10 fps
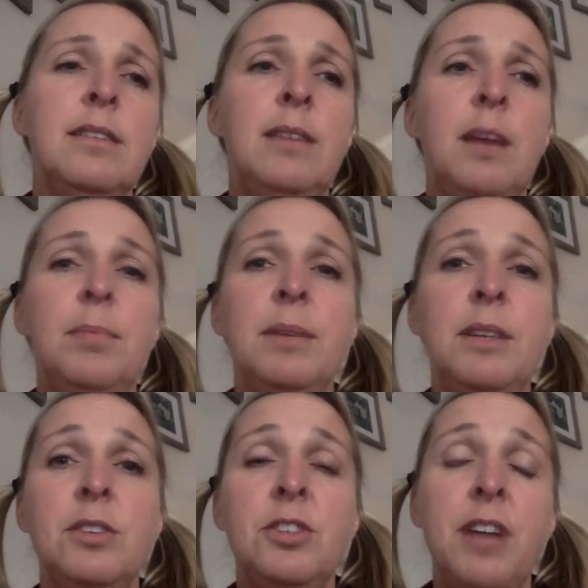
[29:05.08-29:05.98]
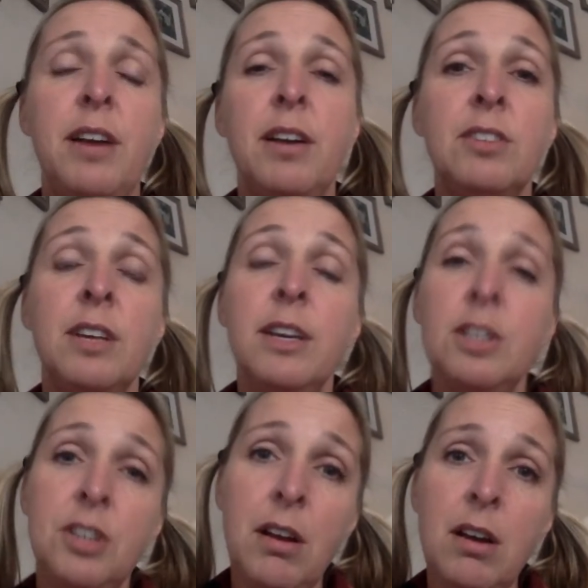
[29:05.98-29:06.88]
type in shout outs.
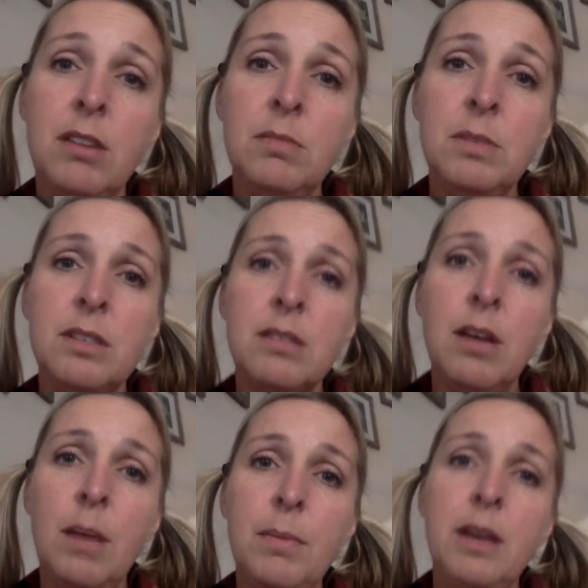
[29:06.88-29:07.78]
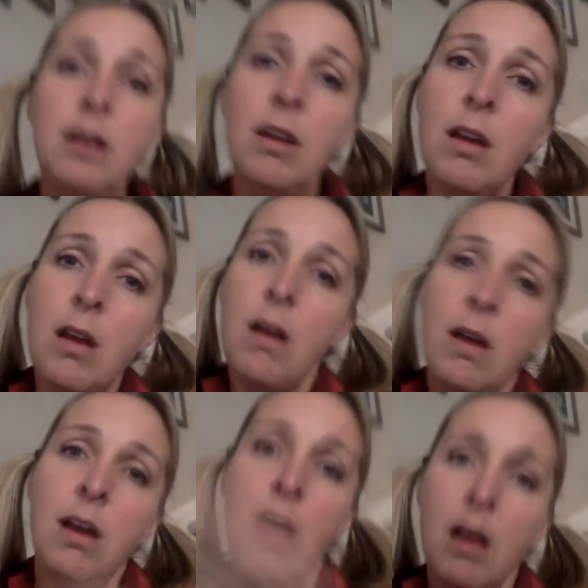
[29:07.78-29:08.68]
Shout out to Mrs. Klopping.
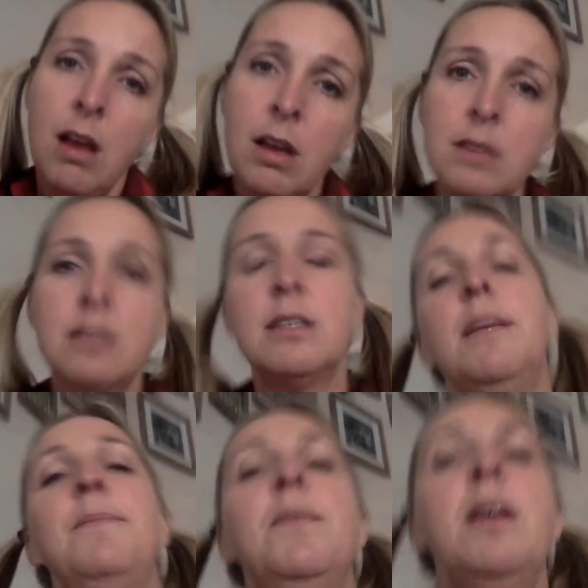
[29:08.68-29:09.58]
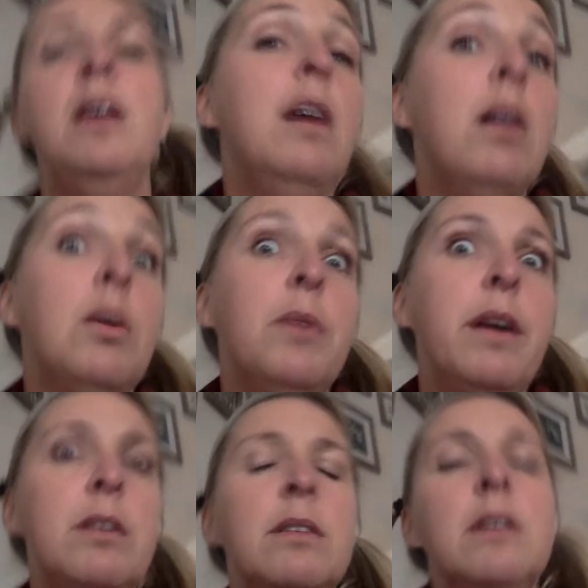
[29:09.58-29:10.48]
Just kidding. Or
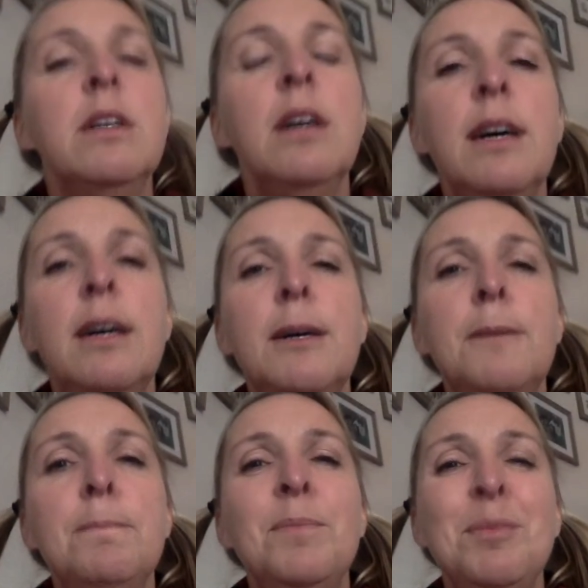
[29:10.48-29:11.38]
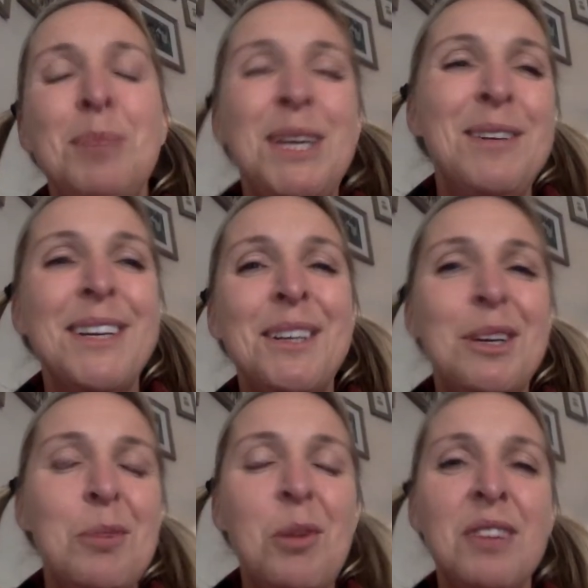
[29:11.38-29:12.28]
whatever. But you can
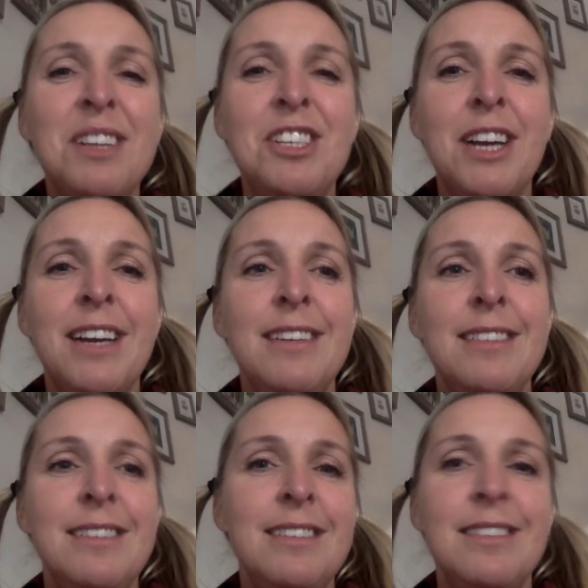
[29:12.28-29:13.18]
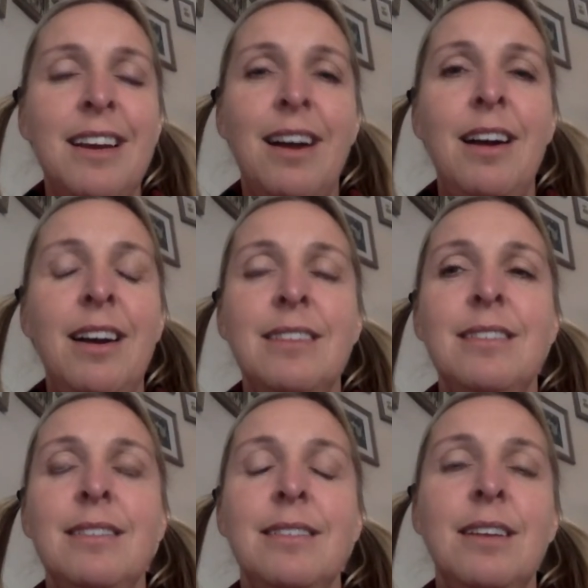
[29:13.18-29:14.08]
come over and check in and just say hi
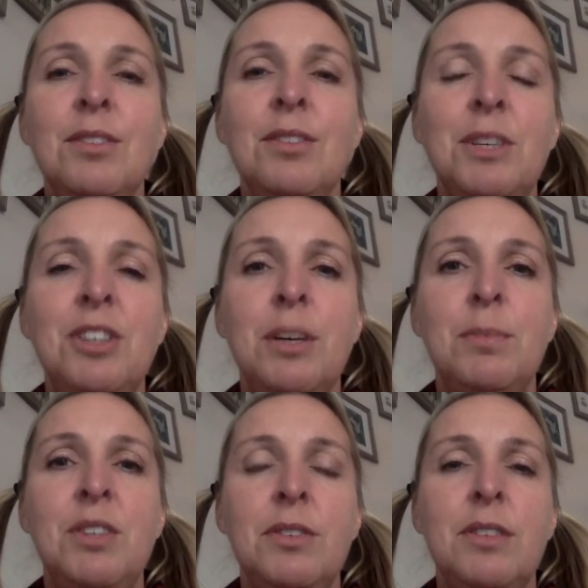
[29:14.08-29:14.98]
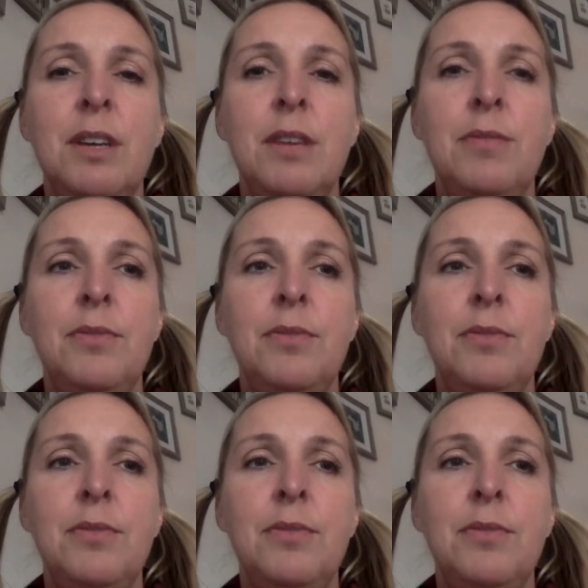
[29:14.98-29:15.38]
and tell us what you're up to and stuff.